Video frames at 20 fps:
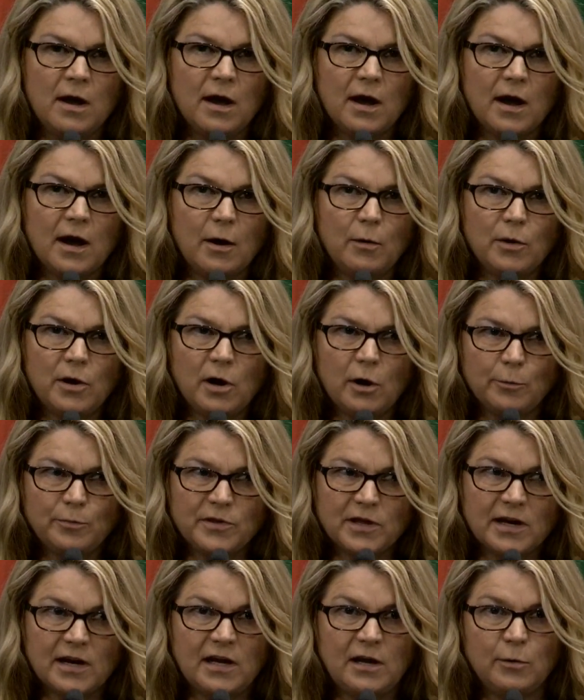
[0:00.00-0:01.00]
I would hope
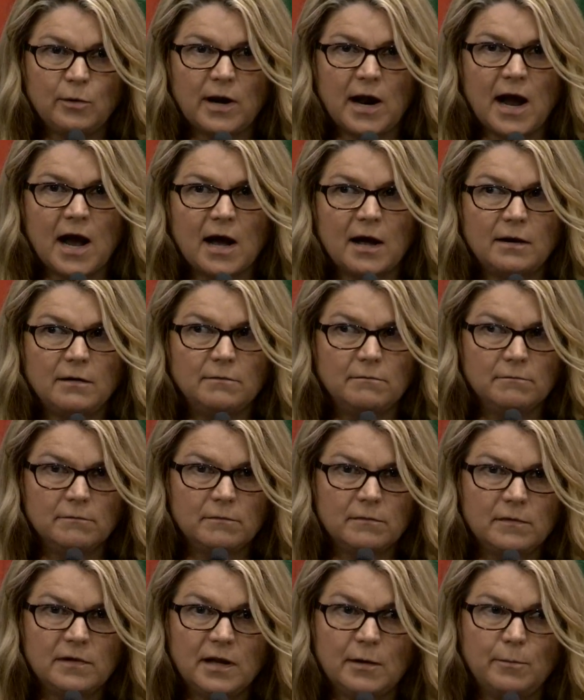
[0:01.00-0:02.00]
that he would add
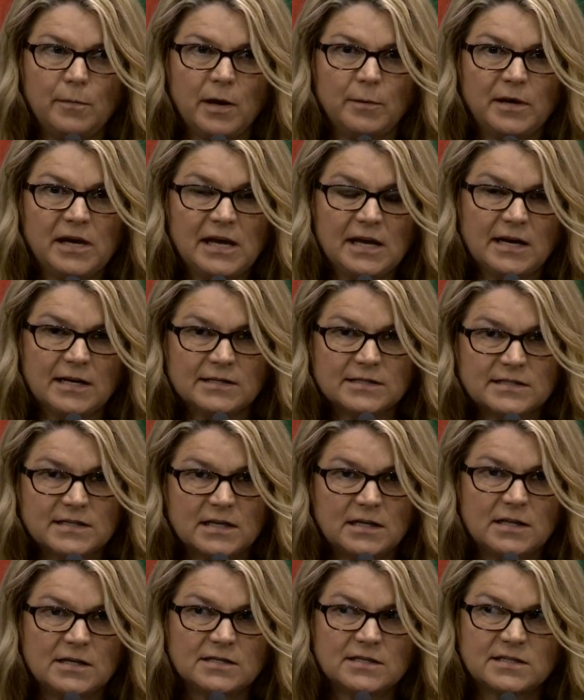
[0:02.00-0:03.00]
that maybe he didn't
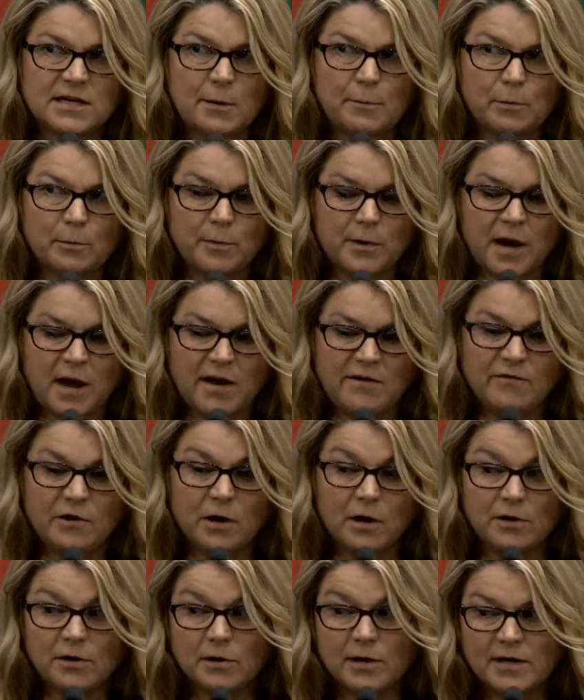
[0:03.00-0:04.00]
see this type of behavior
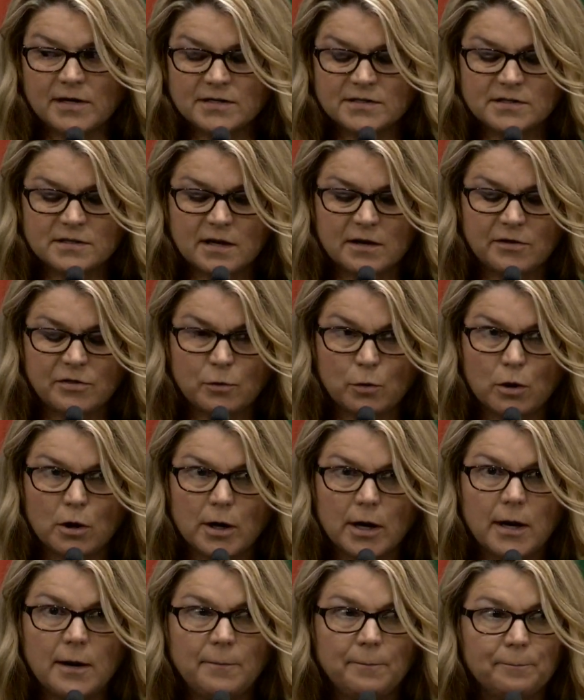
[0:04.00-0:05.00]
under his
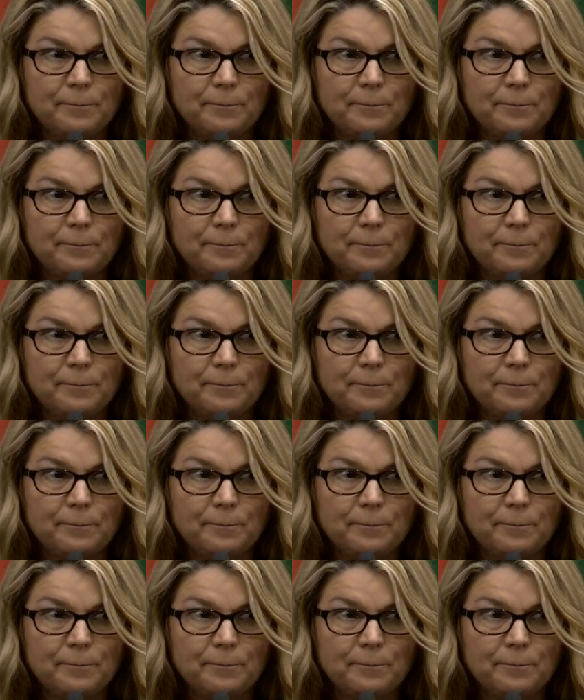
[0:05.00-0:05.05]
authority.